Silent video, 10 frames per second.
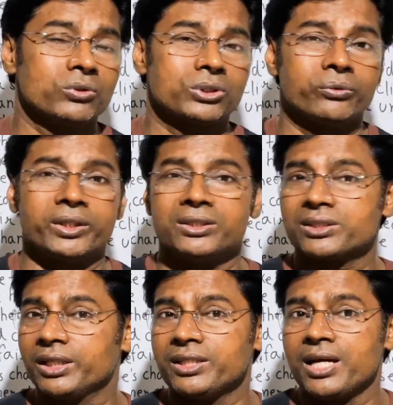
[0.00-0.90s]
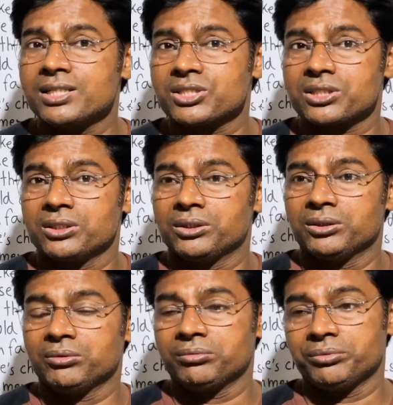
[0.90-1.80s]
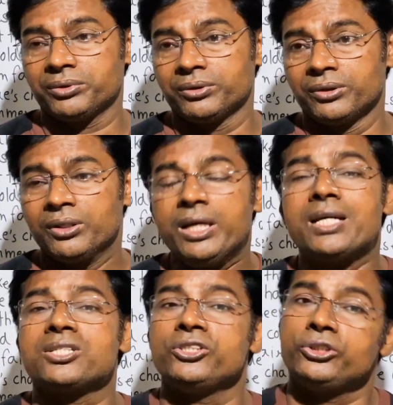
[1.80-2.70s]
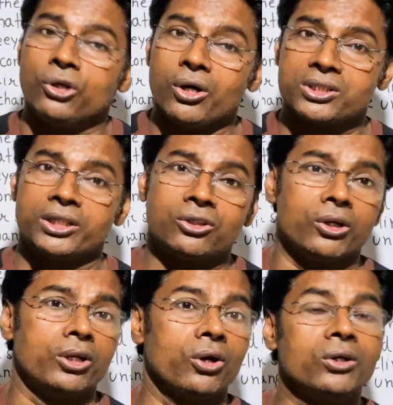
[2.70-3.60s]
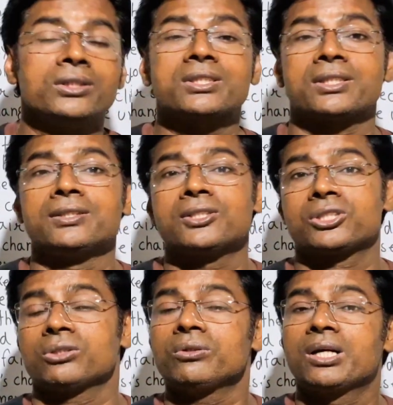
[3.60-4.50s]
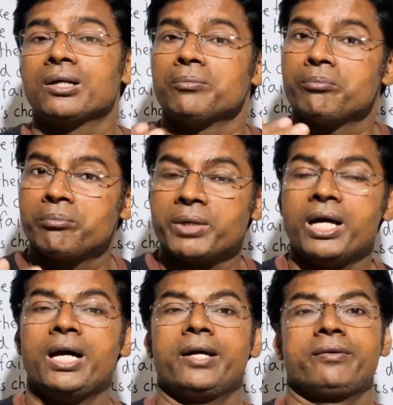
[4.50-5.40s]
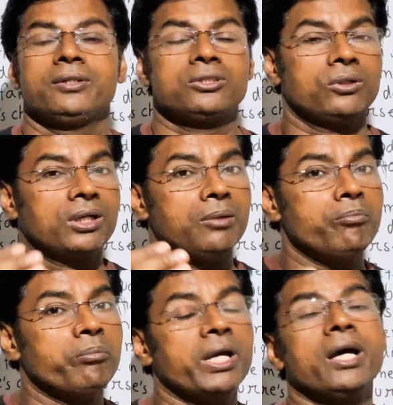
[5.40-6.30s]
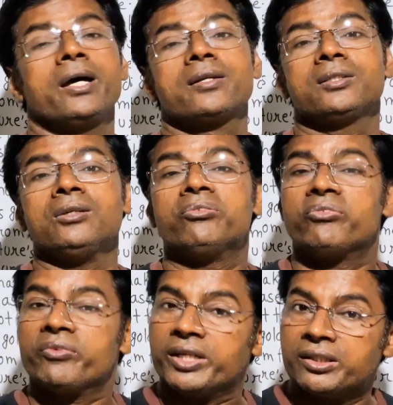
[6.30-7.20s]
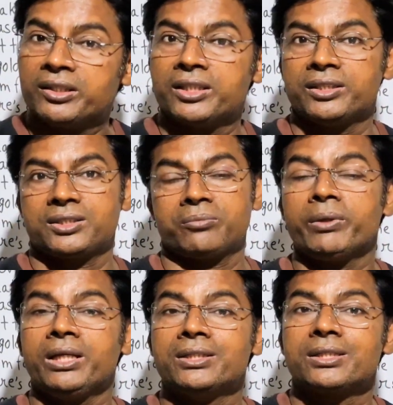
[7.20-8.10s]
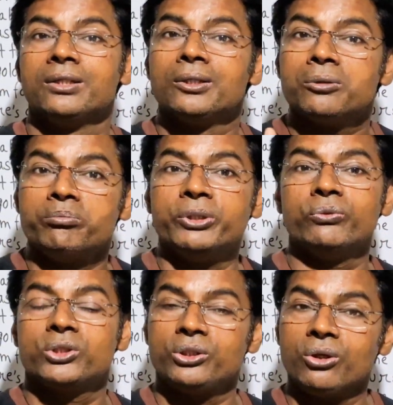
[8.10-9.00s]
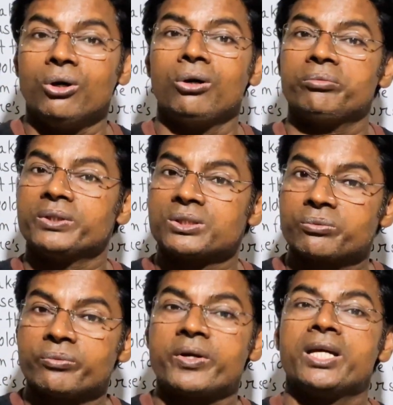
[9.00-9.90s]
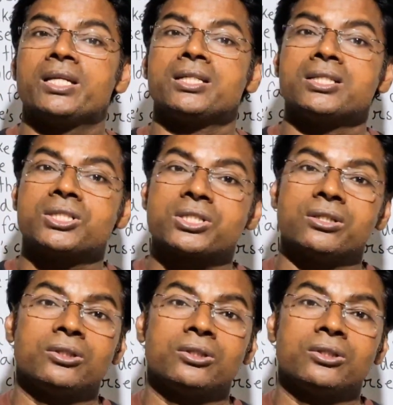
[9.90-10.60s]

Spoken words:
you can say that idiotic or nonsense to compare the fairness means beauty of his friend